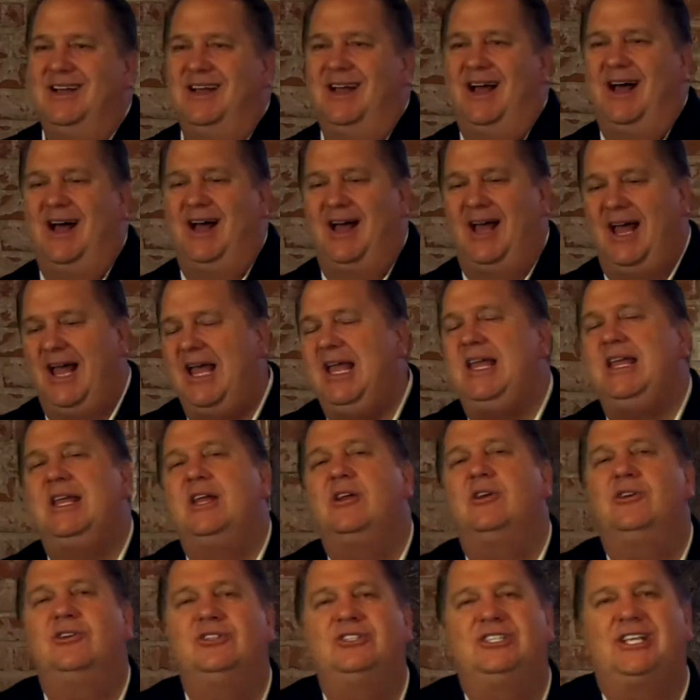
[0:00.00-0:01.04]
8
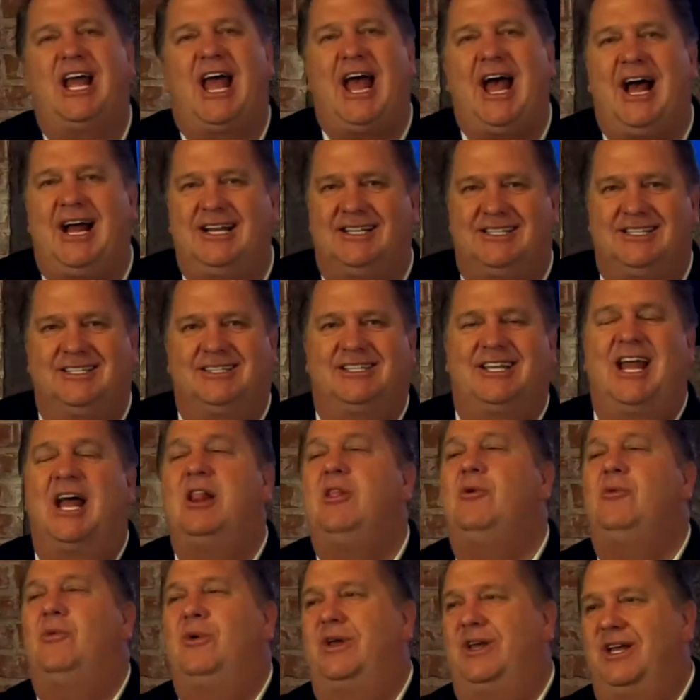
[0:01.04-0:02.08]
years at
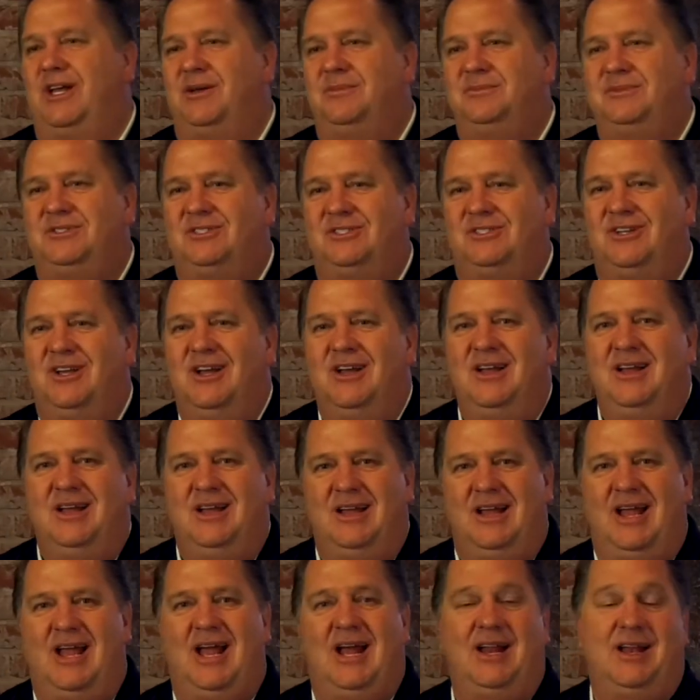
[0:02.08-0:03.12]
Keller Williams,
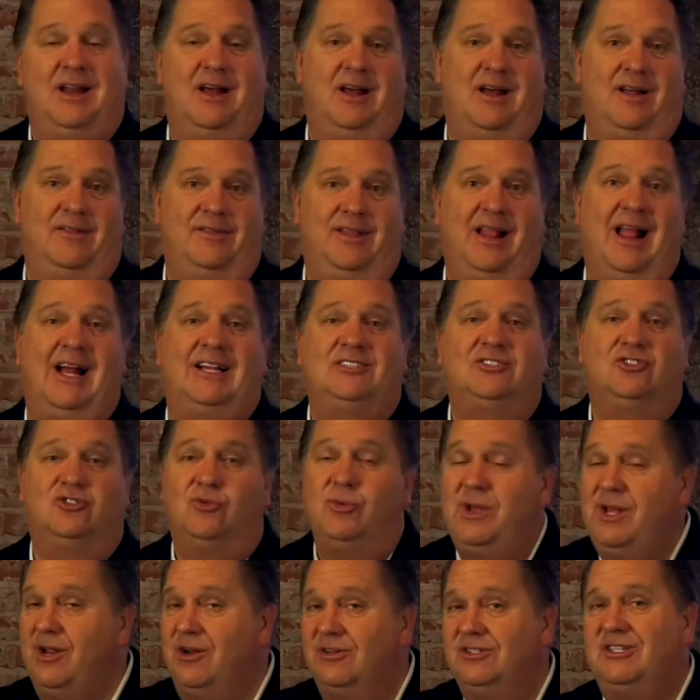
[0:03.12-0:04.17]
and the last
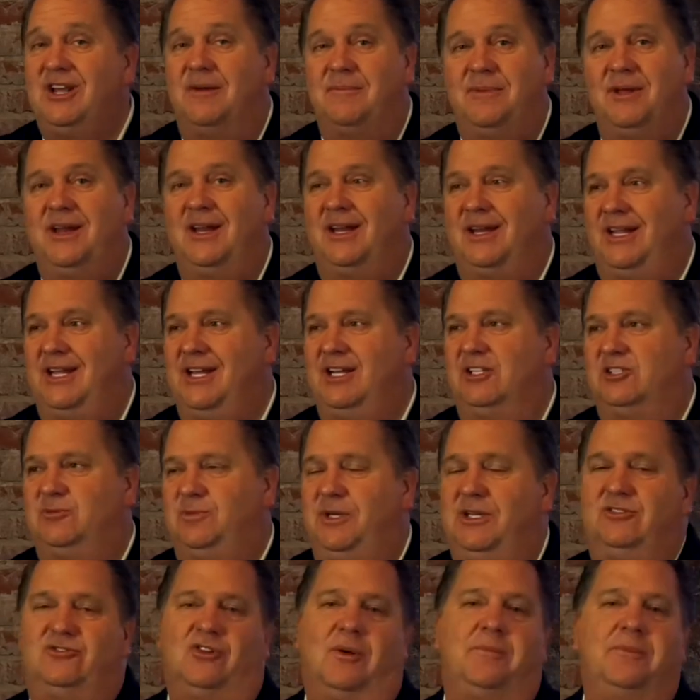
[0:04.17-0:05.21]
3 years I've been at
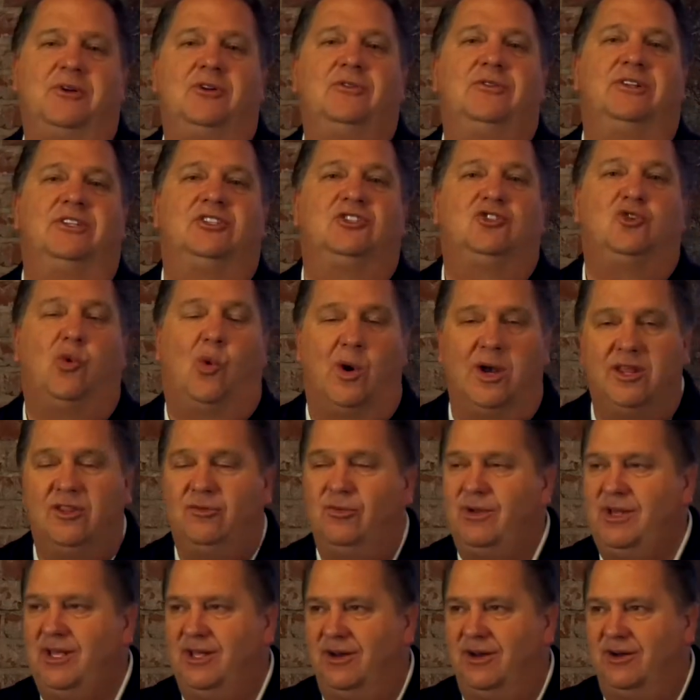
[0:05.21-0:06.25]
eXp. So I've been doing this
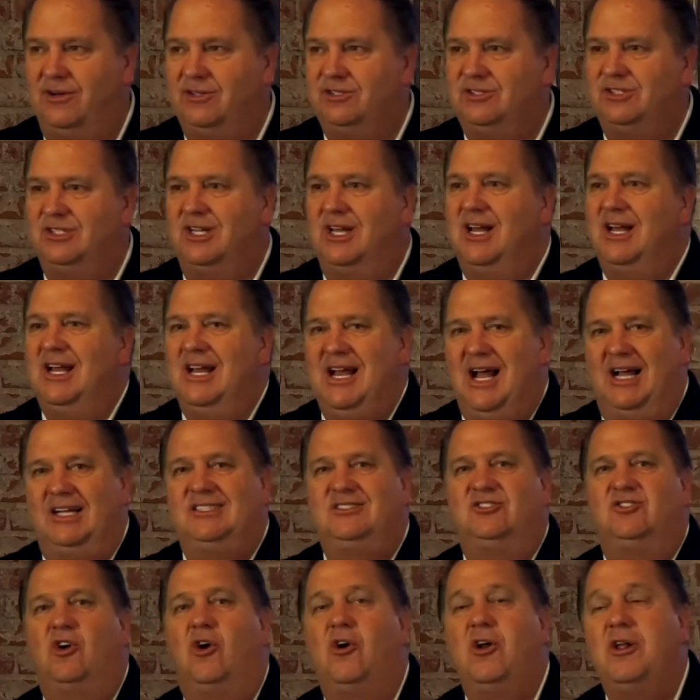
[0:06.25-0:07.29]
23 years. I
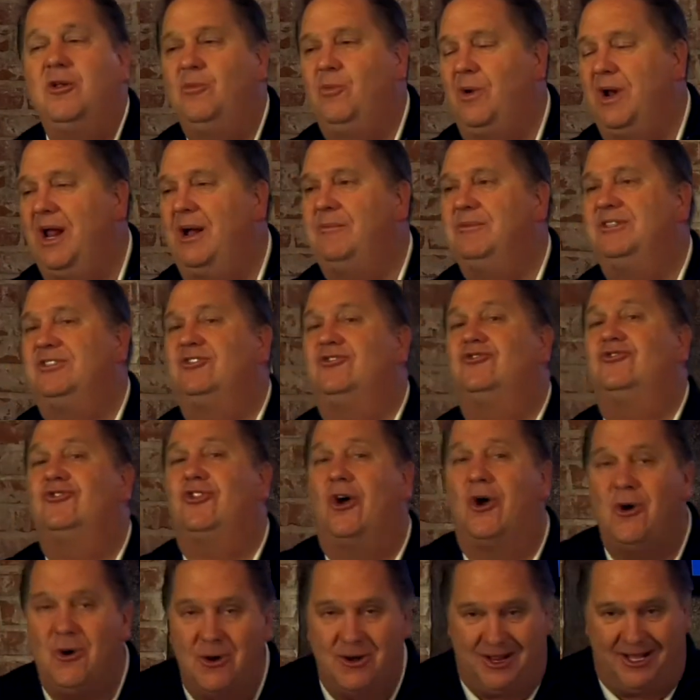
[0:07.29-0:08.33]
started when I was
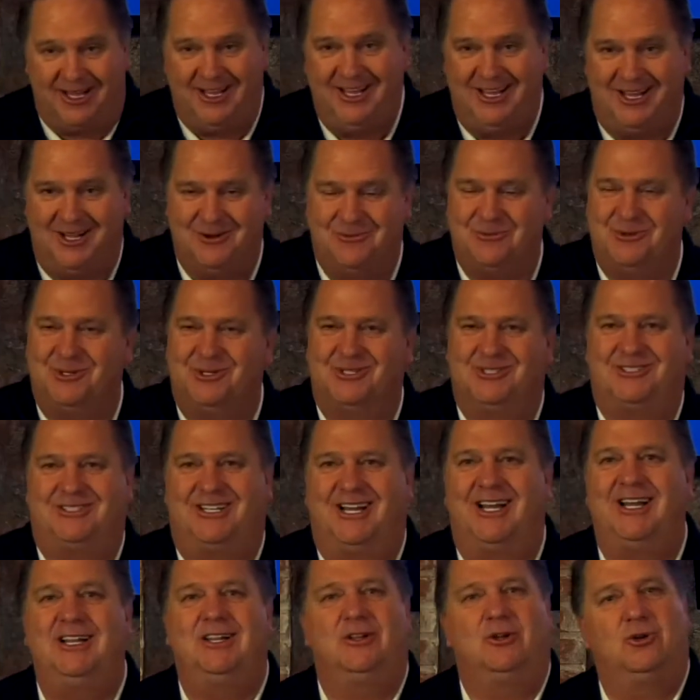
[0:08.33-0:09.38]
30 in real
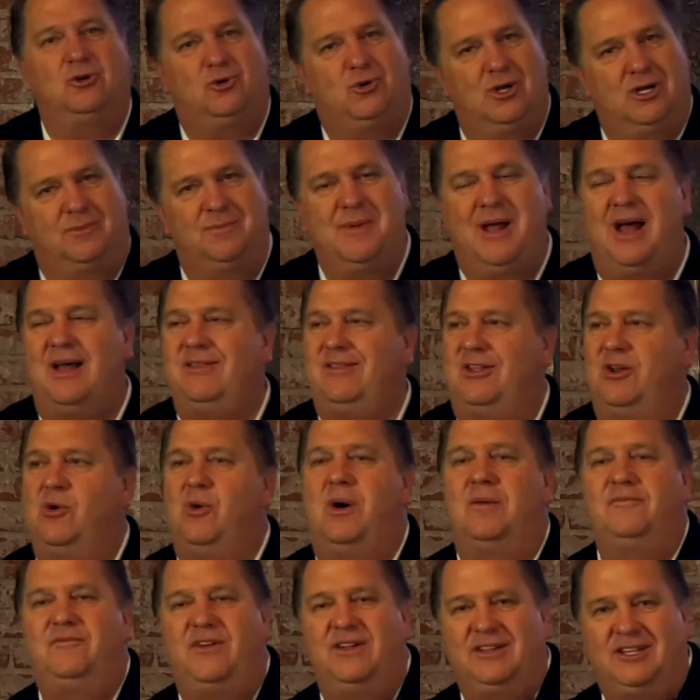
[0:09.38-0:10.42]
estate. Little quick math, you know,
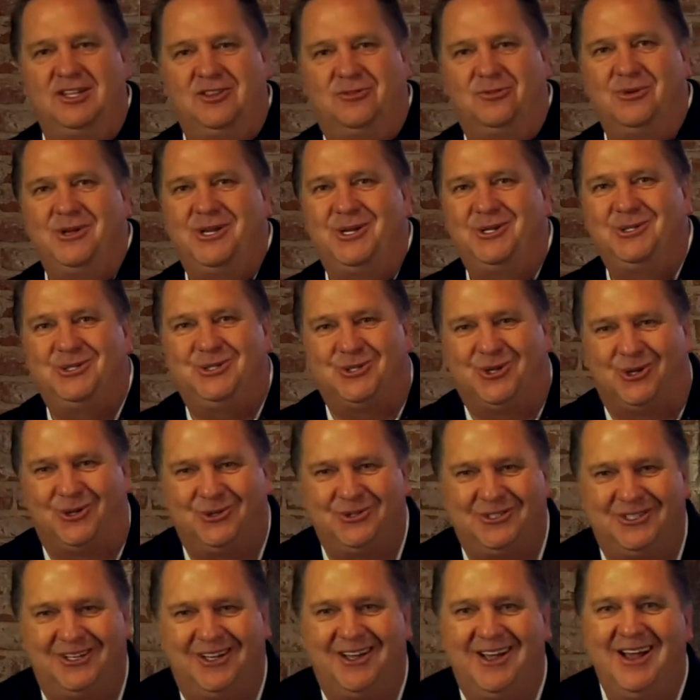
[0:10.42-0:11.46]
I'm 53 years
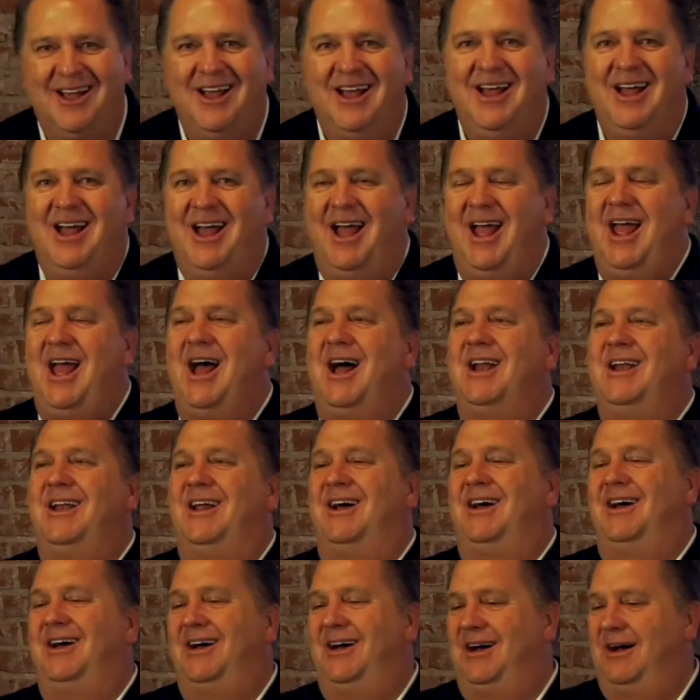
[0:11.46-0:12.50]
old. And
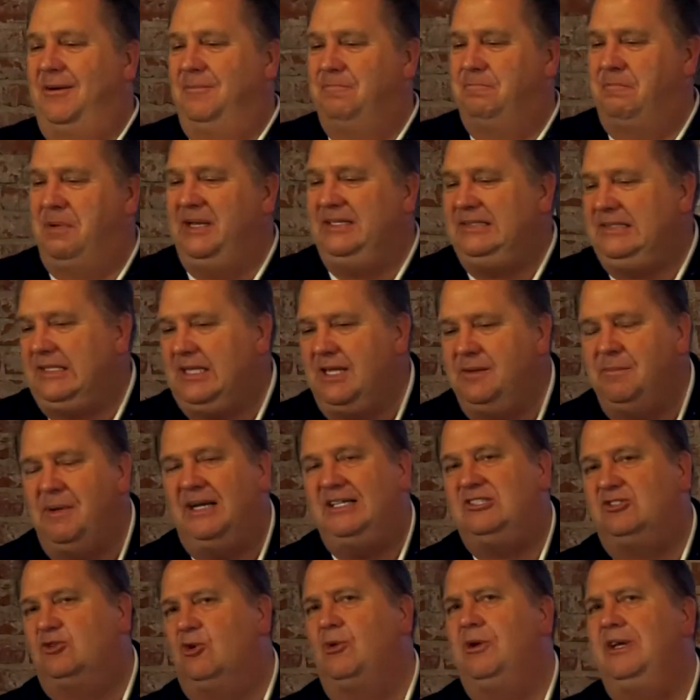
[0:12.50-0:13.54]
basically my
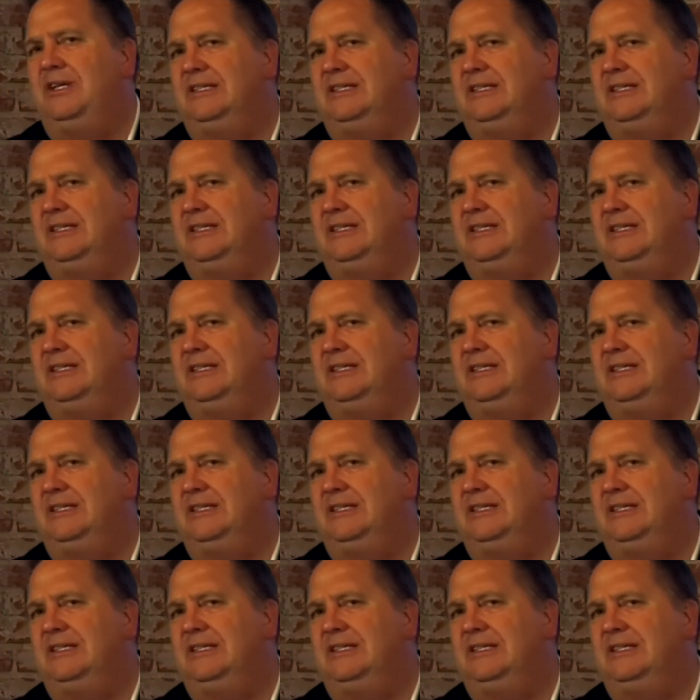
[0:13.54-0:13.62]
story